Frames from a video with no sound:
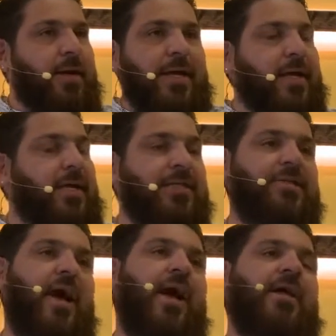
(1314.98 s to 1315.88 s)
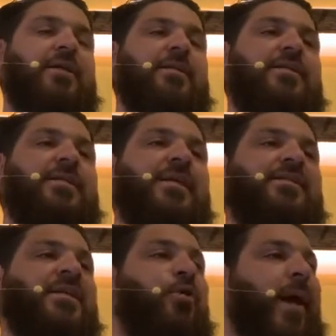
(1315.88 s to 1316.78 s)
He's not
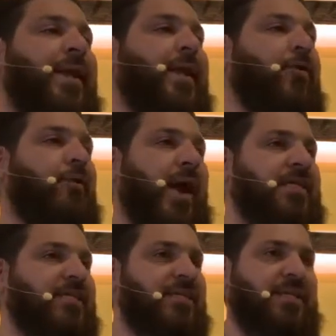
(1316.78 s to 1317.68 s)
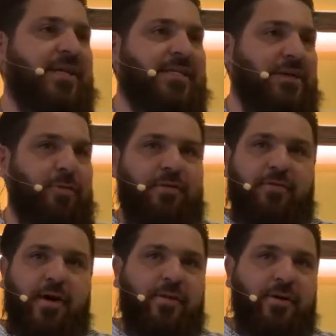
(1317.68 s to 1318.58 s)
desecrating Christ's deity with the
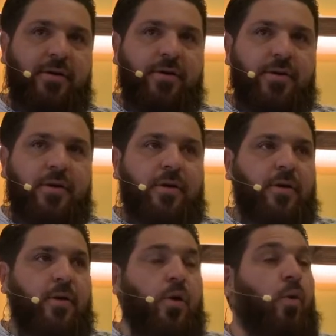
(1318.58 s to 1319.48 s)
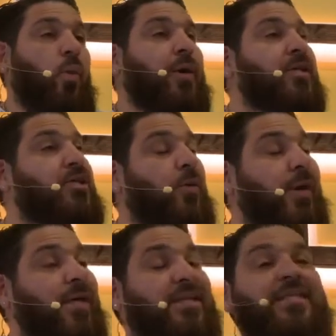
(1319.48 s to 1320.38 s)
Father. What he's
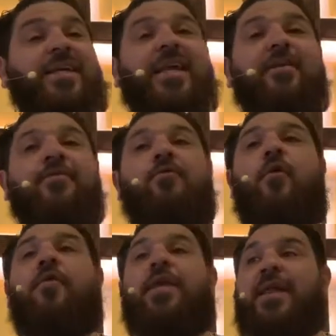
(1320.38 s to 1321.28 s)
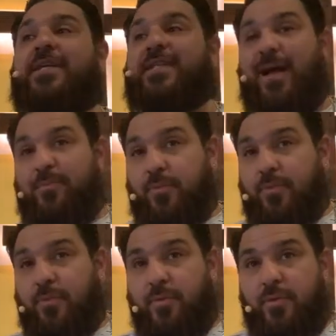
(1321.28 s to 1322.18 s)
doing is he's setting forth an
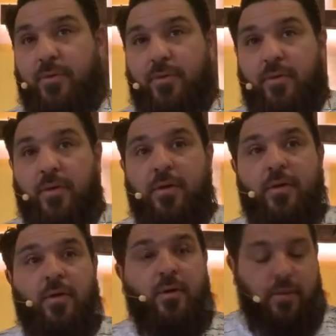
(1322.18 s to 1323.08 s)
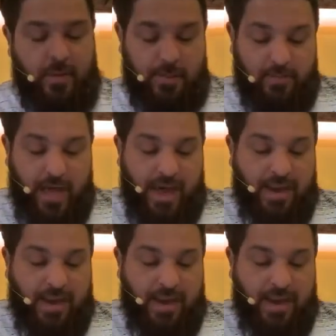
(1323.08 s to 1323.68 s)
example that